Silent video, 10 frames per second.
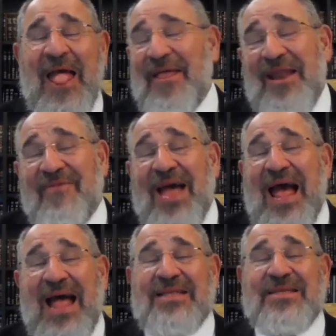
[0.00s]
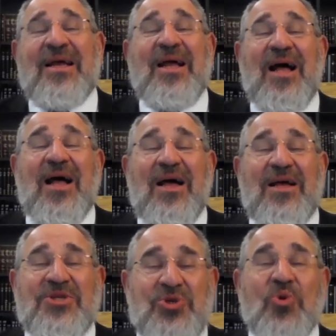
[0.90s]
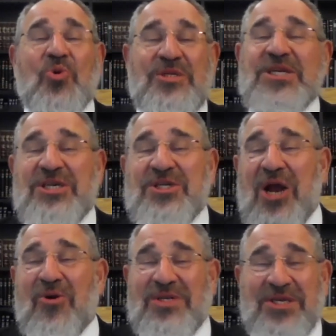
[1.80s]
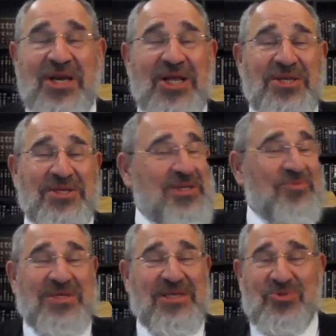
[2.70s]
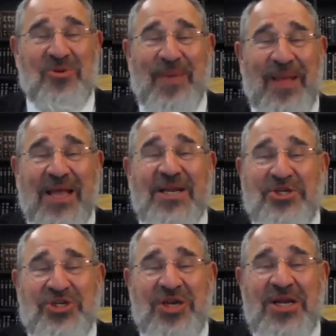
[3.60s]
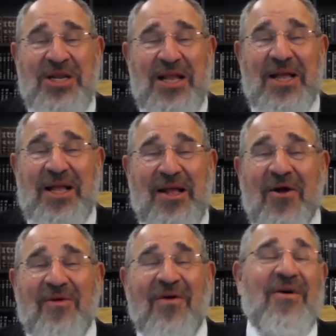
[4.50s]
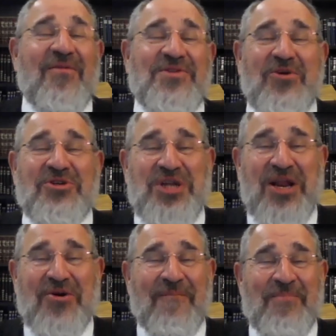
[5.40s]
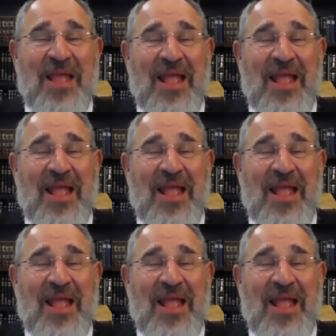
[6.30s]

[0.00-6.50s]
They'd never had a school teaching Torah to girls. This was a big chiddush of Sarah Shnira.